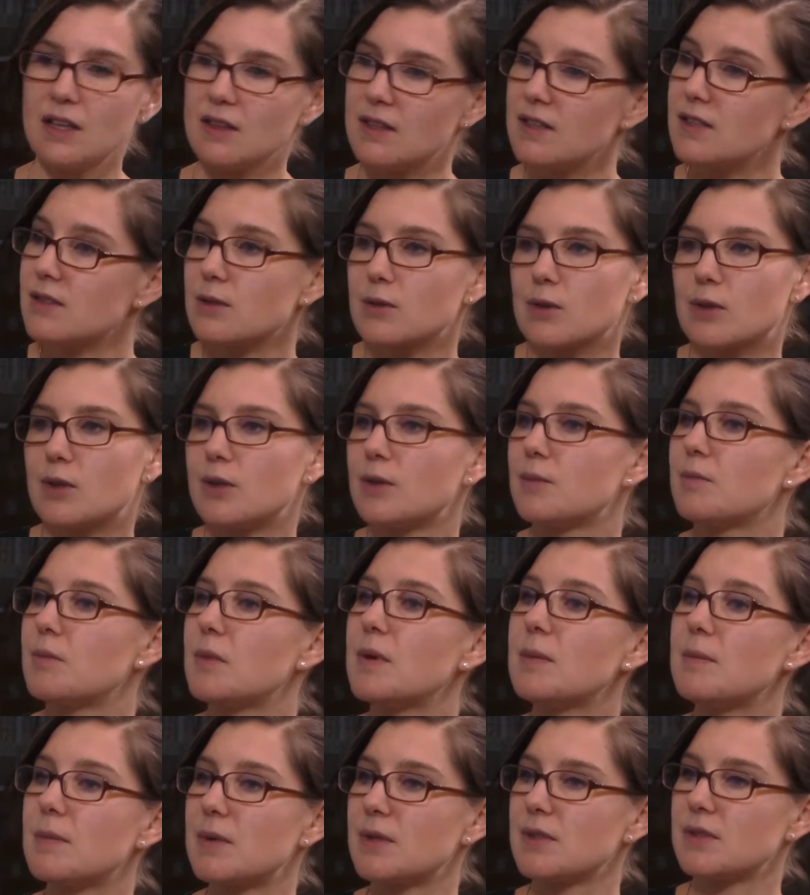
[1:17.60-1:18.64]
These are all
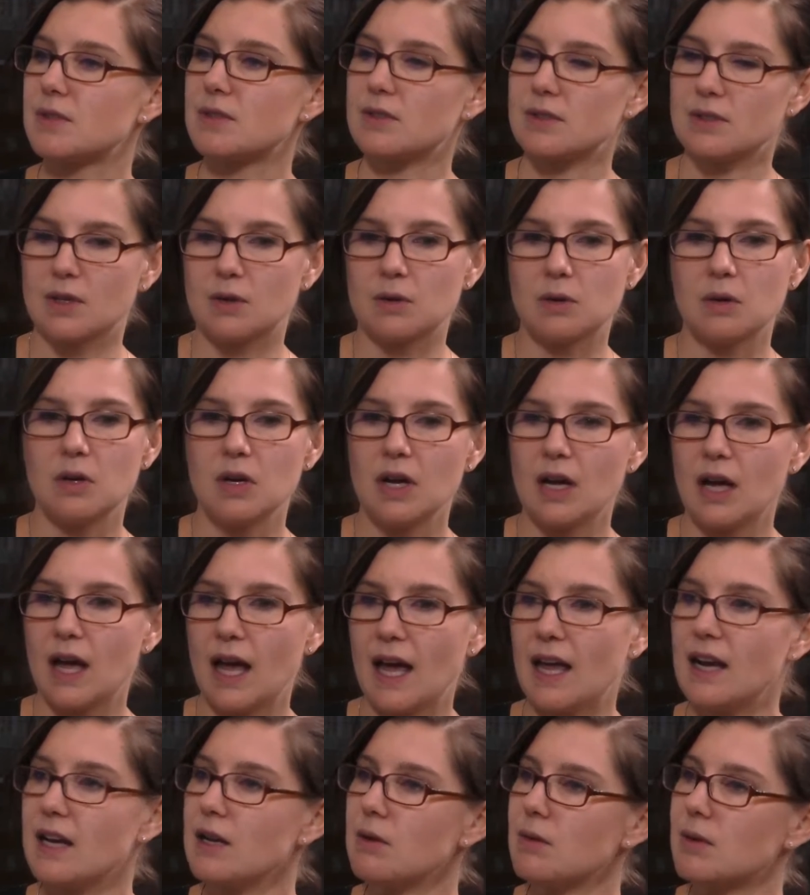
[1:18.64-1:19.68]
members. So
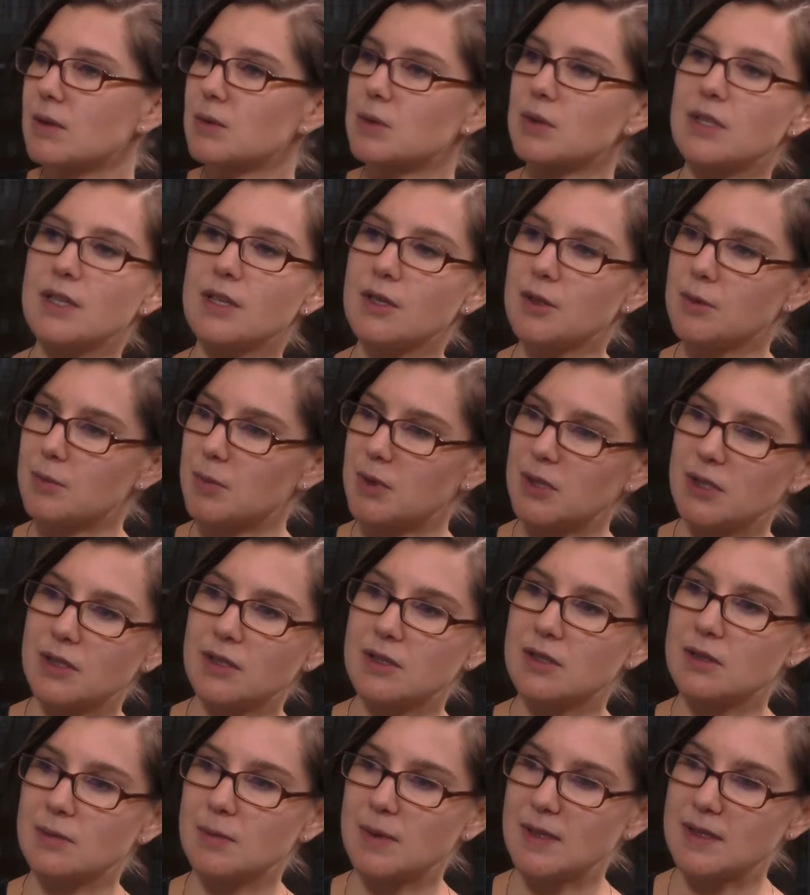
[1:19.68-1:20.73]
anyone really who
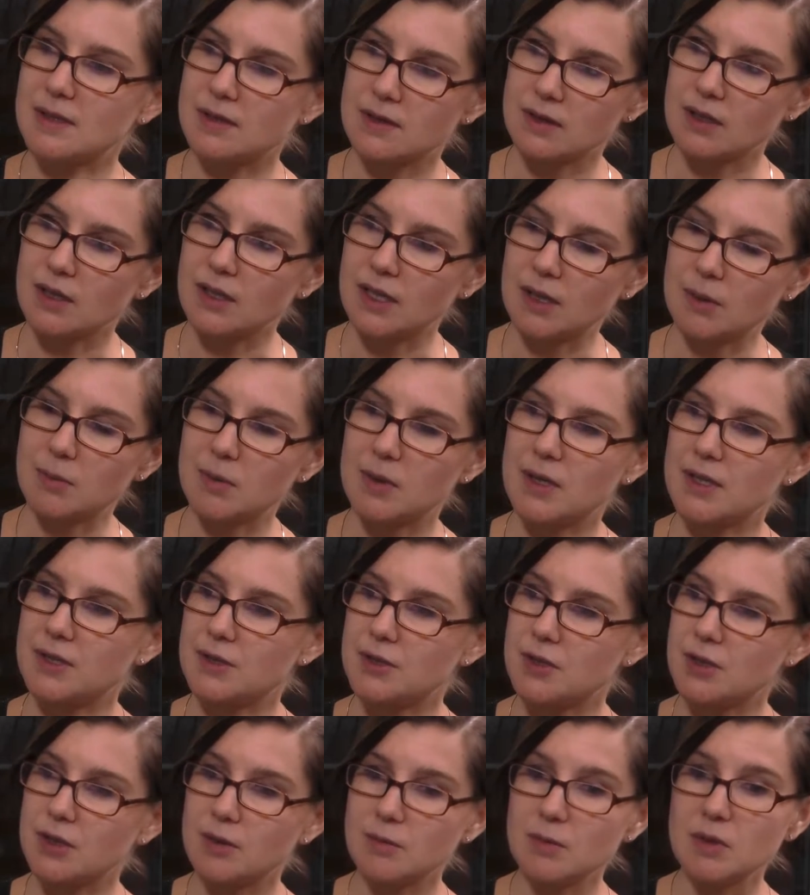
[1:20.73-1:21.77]
participates in the
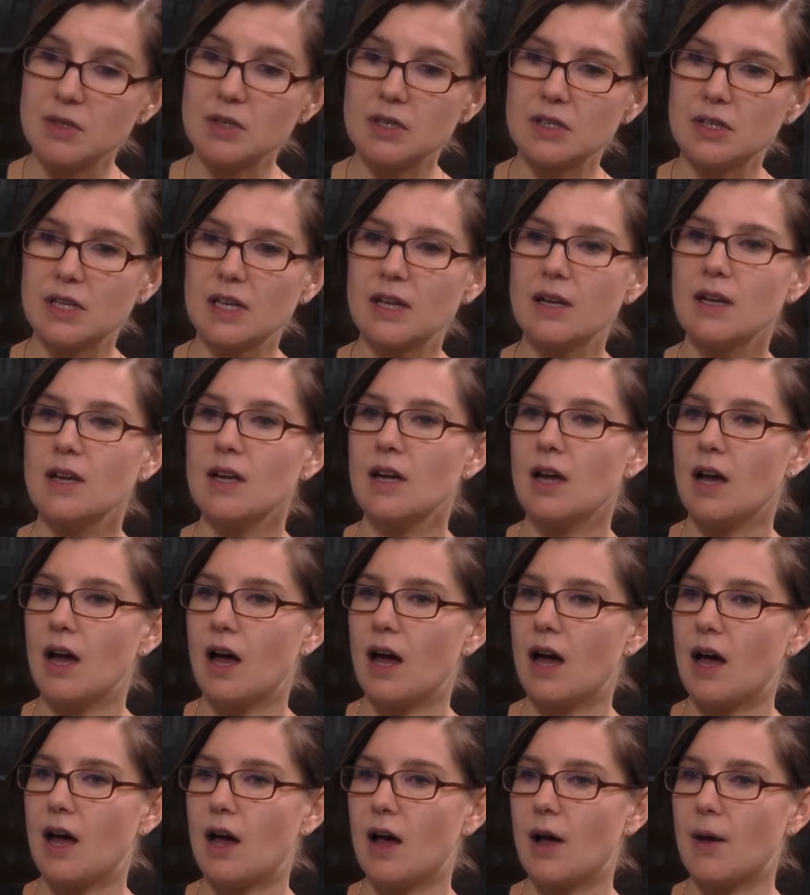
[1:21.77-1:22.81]
Hyperledger community
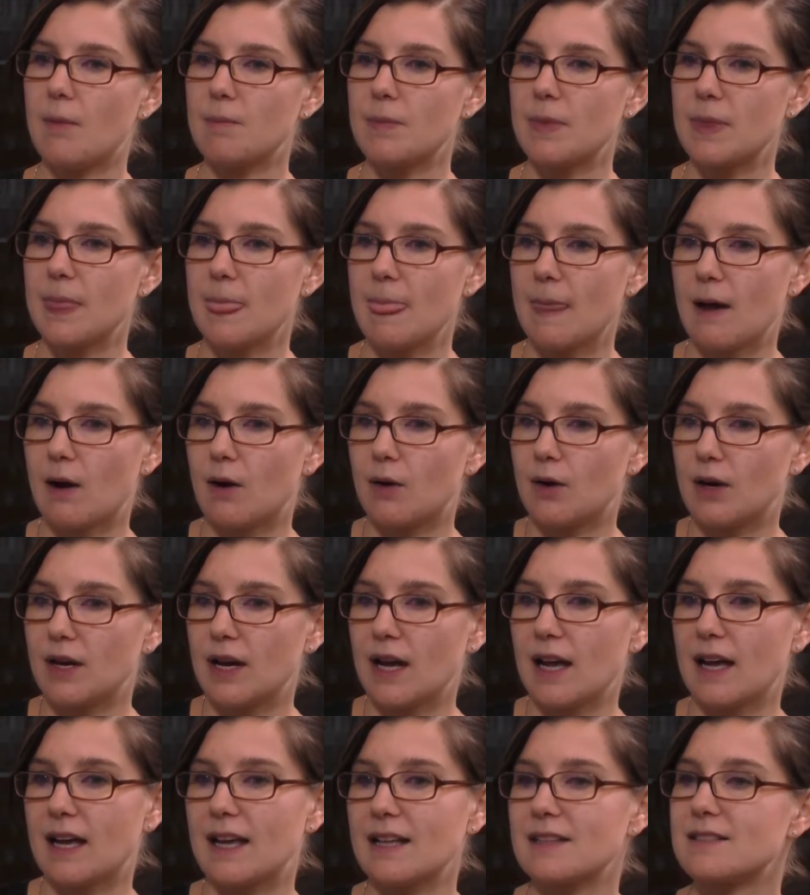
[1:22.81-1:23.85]

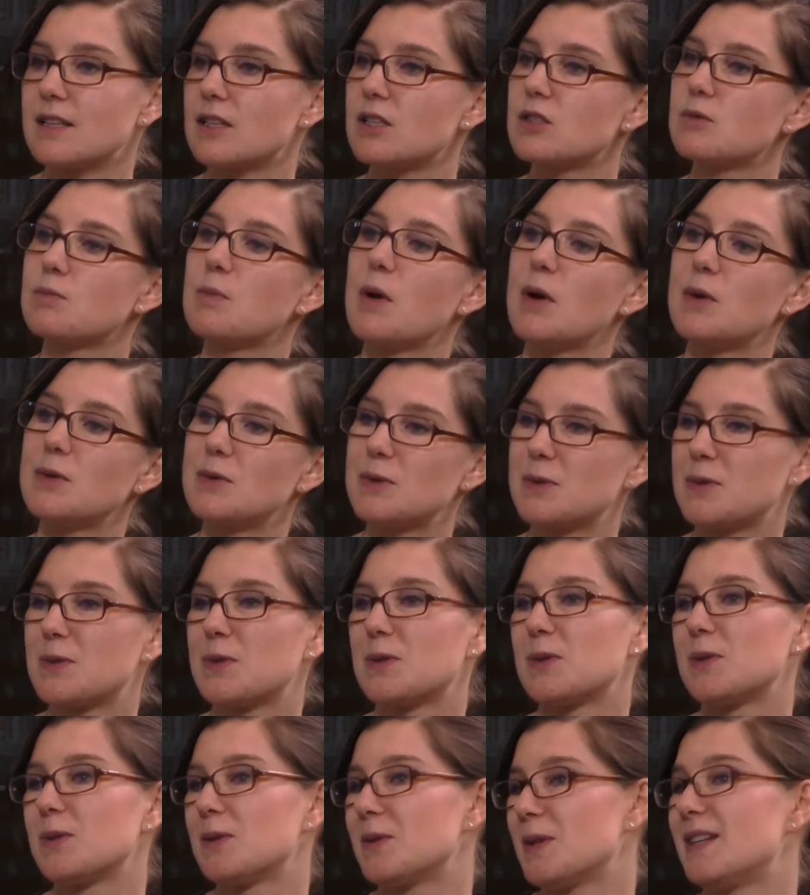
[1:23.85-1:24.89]
gets exposed
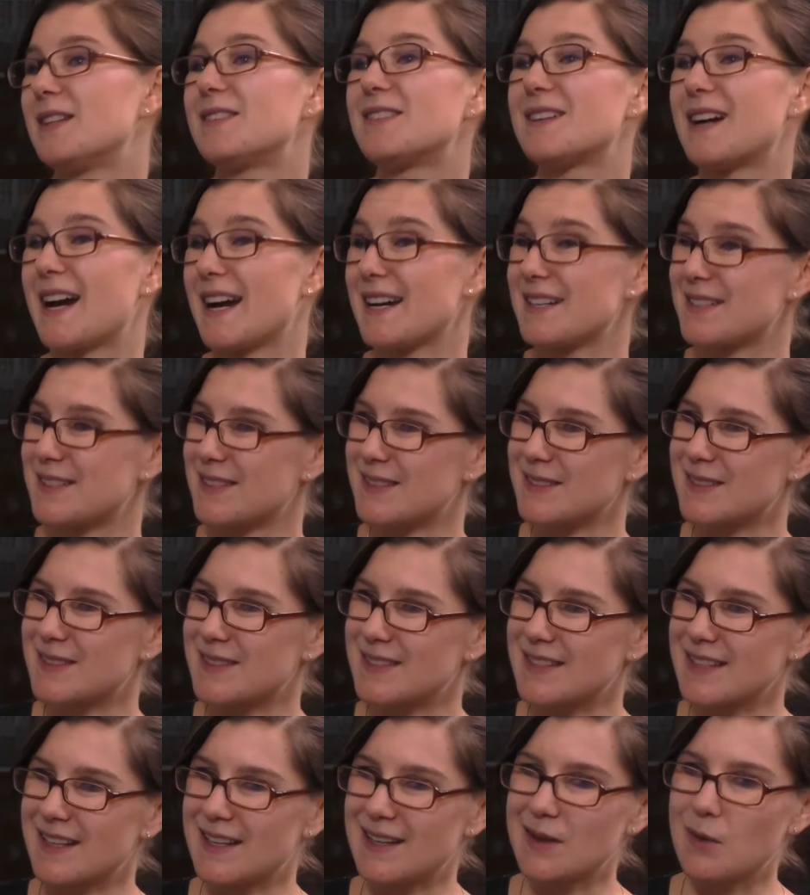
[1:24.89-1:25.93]
to
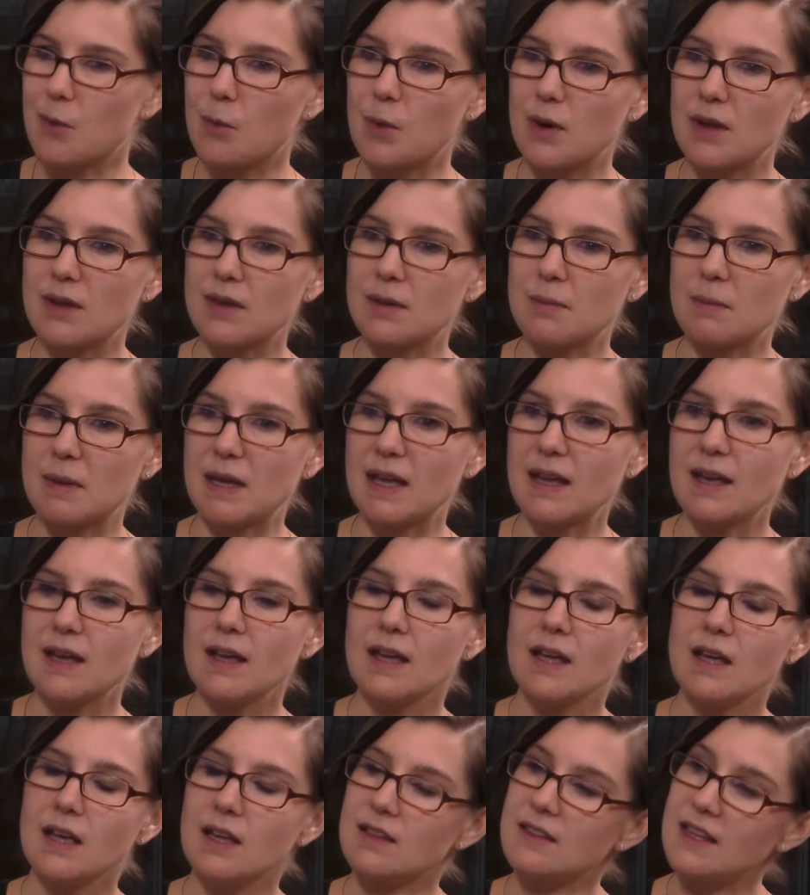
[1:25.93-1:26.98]
interactions with me.
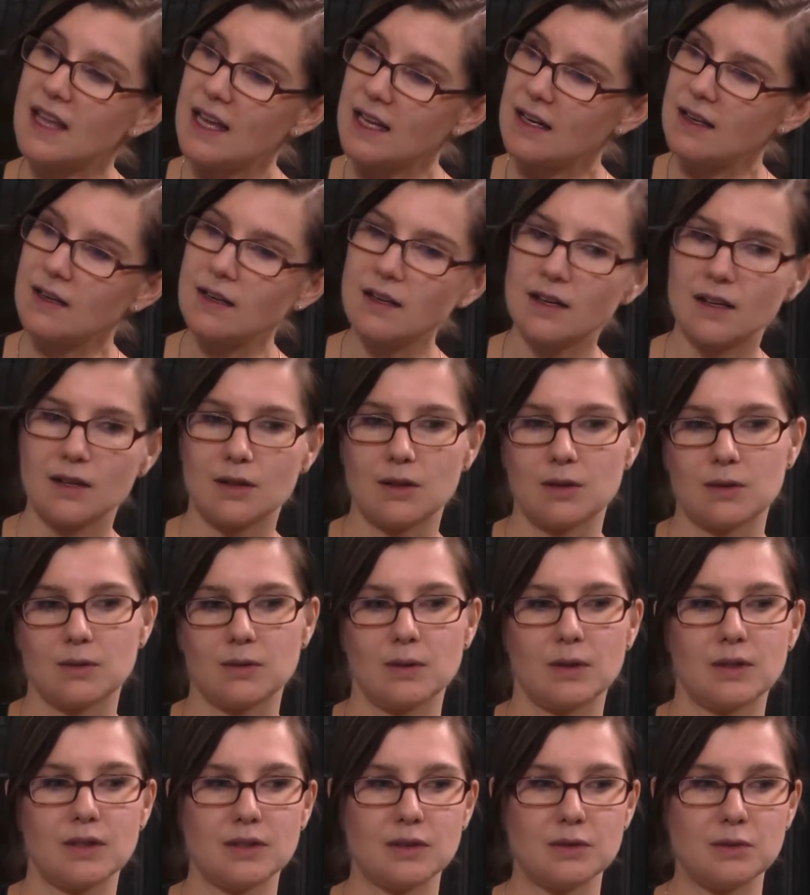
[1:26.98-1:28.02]
Then
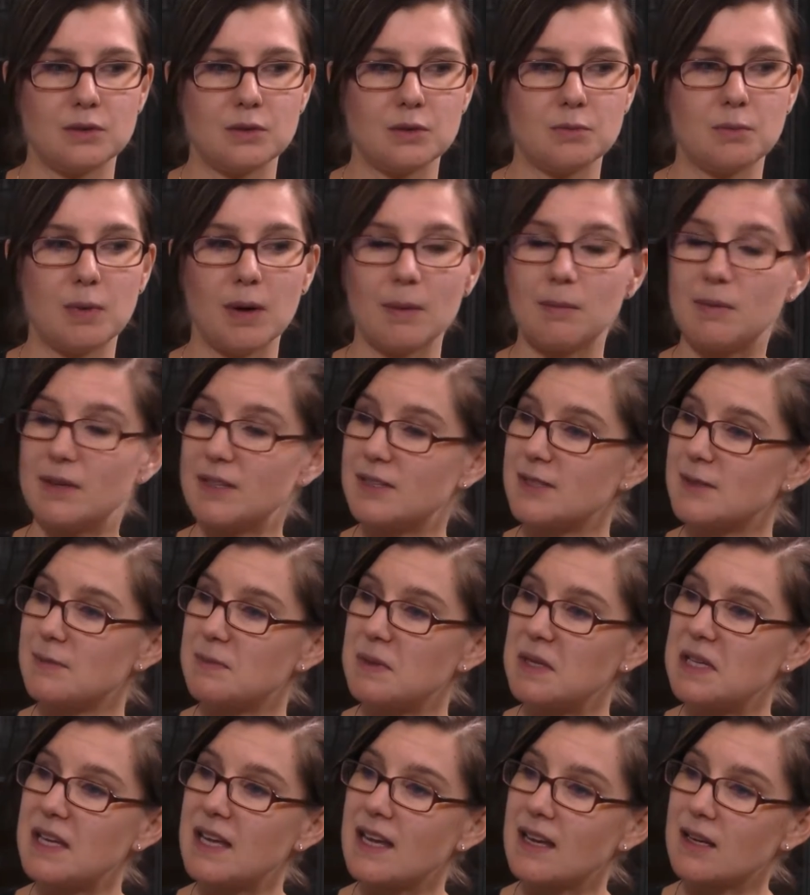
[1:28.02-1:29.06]
I do public
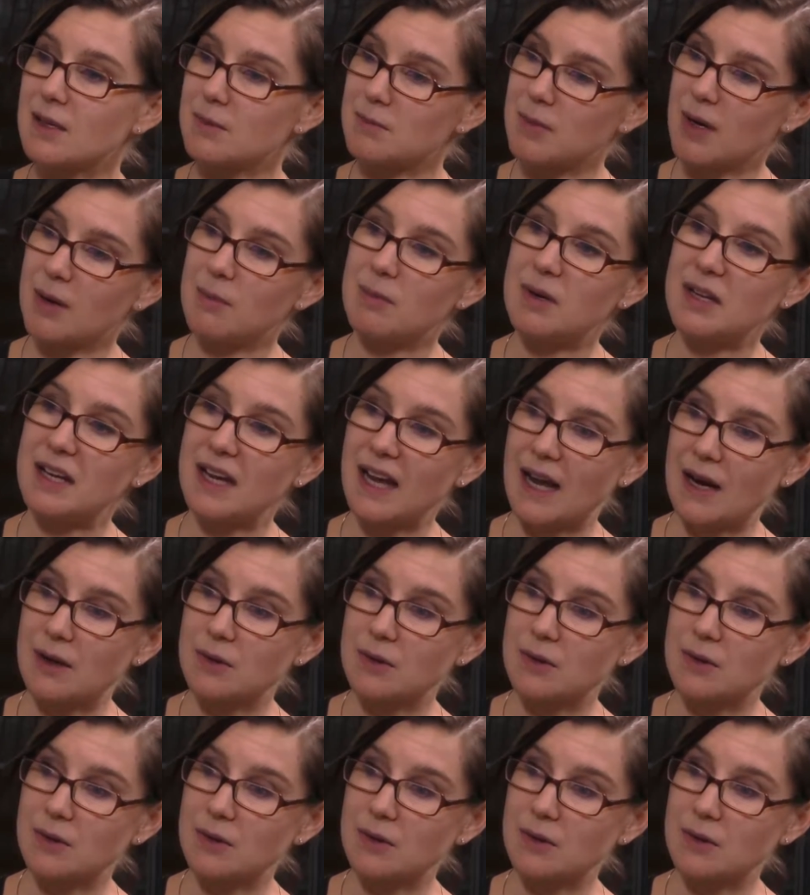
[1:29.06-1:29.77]
speaking and public